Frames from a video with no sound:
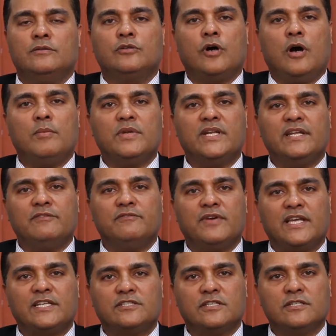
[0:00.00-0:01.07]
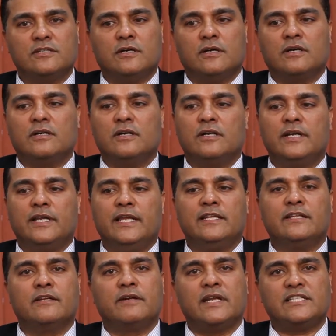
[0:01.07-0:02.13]
Common infection occur
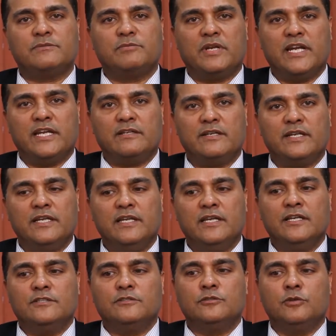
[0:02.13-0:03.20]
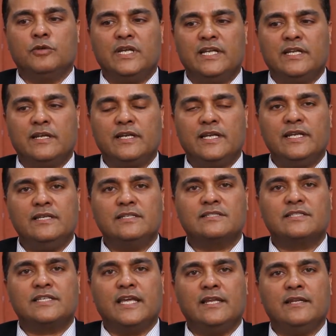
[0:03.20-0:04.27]
in the respiratory, urinary,
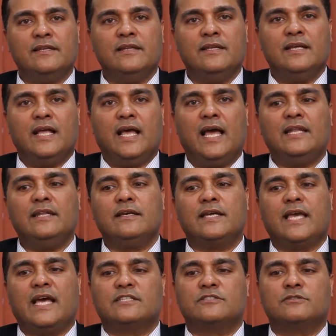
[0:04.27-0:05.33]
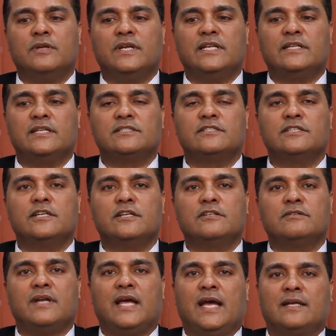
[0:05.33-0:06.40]
skin and the
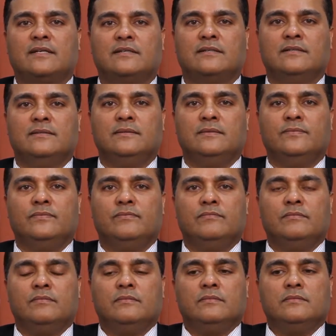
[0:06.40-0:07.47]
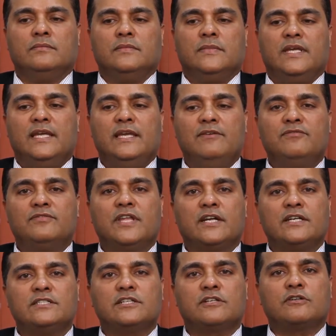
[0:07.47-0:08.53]
gastrointestinal tract. If
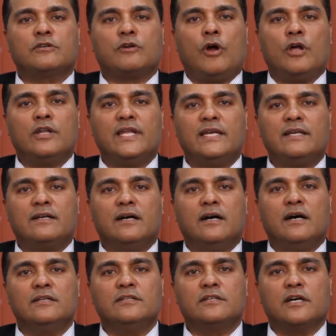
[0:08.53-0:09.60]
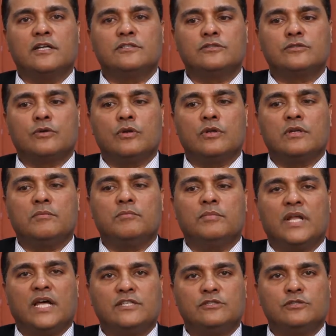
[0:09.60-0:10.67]
there is a chronic uncontrolled
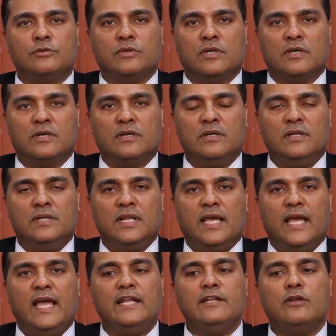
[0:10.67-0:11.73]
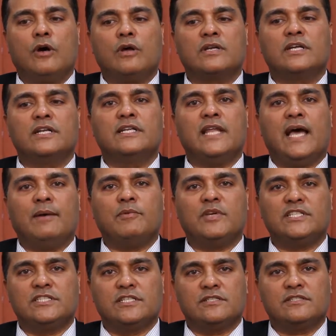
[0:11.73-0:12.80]
blood sugar, end organ
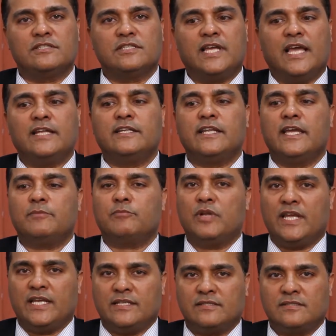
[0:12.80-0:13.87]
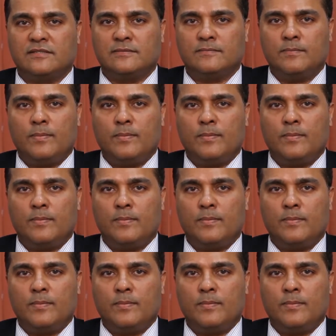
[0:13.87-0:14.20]
damages can take place.